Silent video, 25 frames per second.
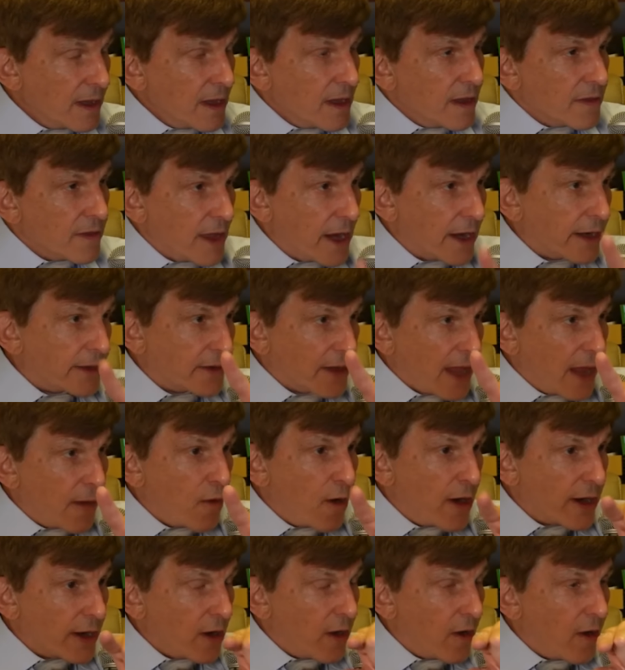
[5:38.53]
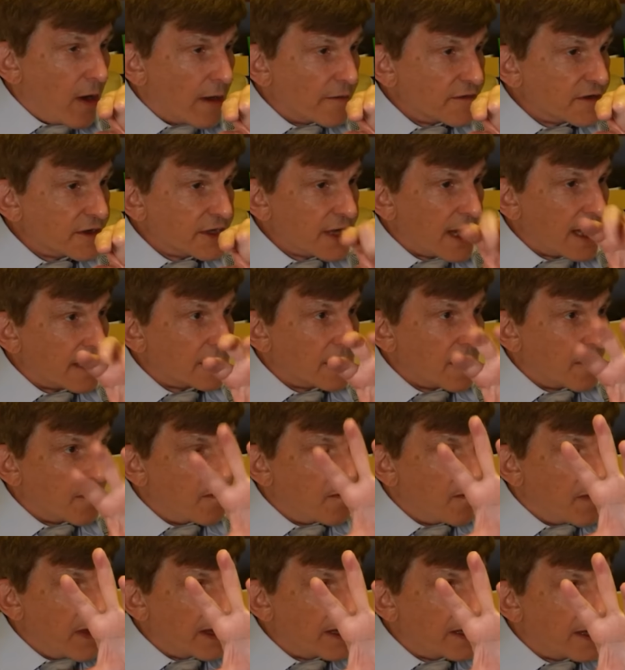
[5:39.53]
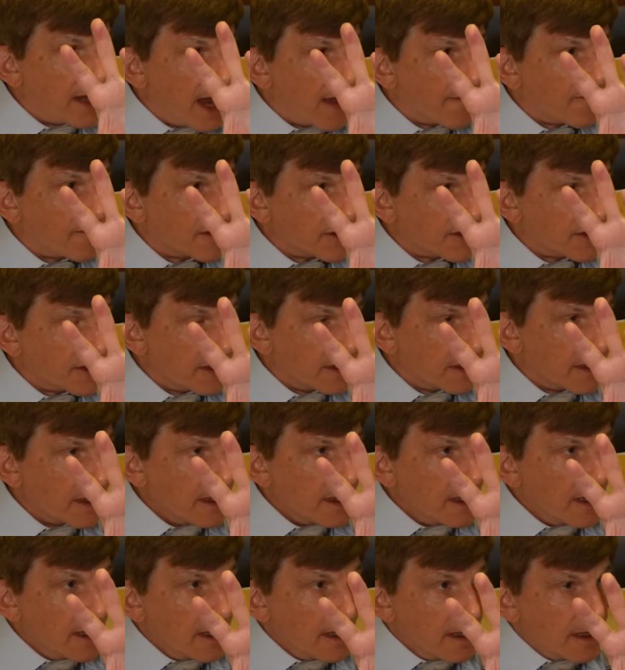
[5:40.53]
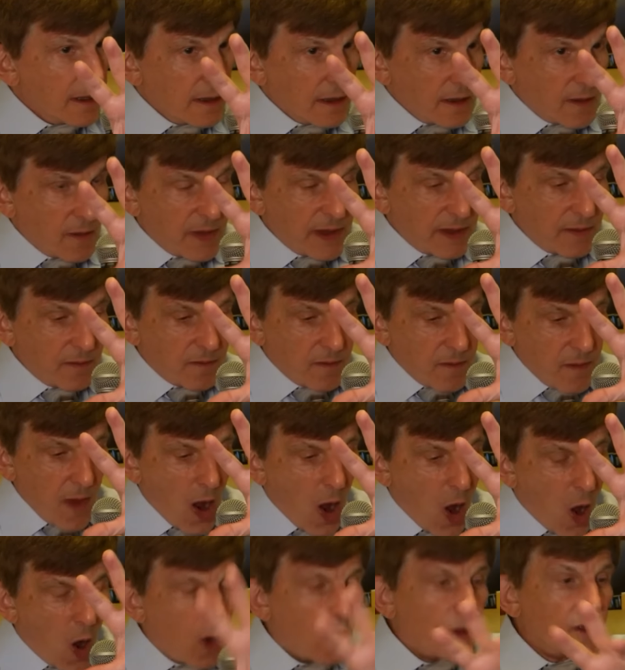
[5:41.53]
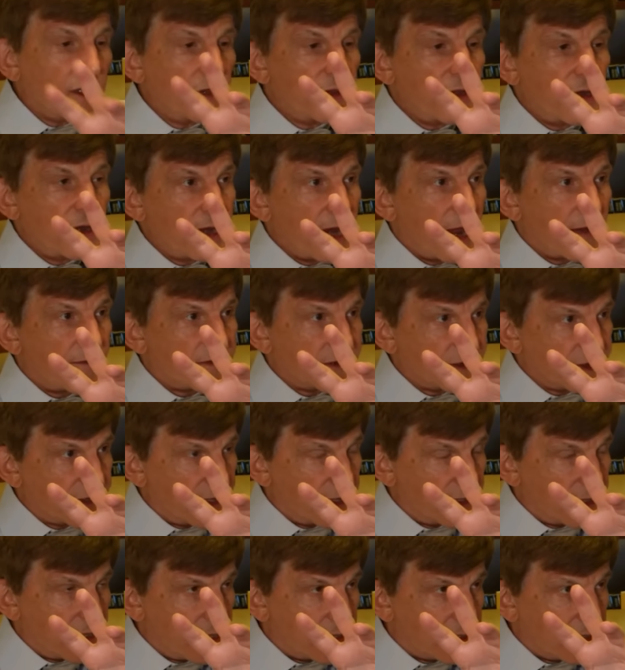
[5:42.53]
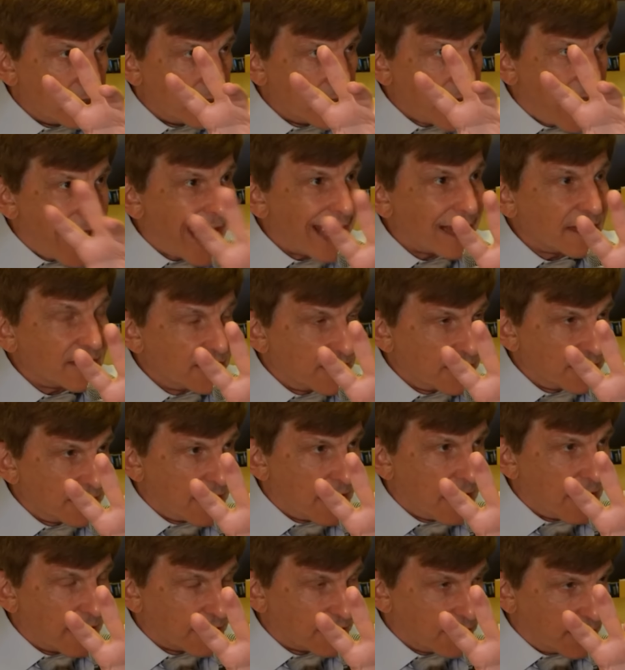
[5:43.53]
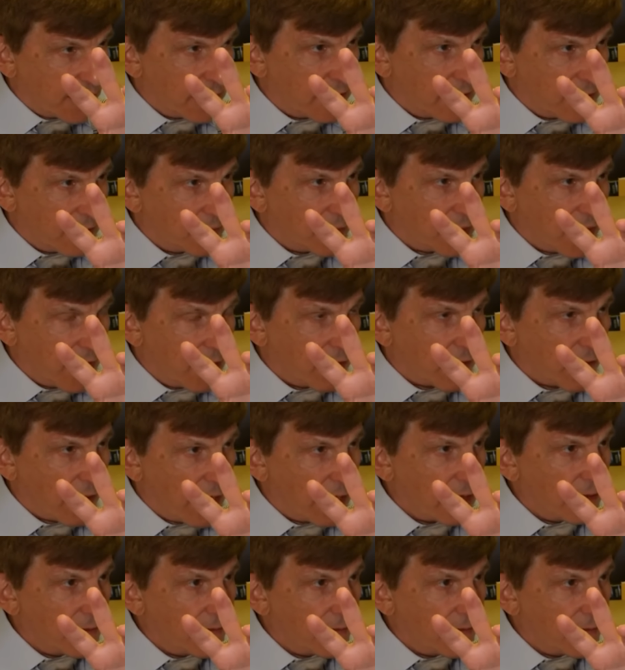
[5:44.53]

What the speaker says: They want to offset the big deficit, the big hole in the deficit that the tax cuts are going to blow, right?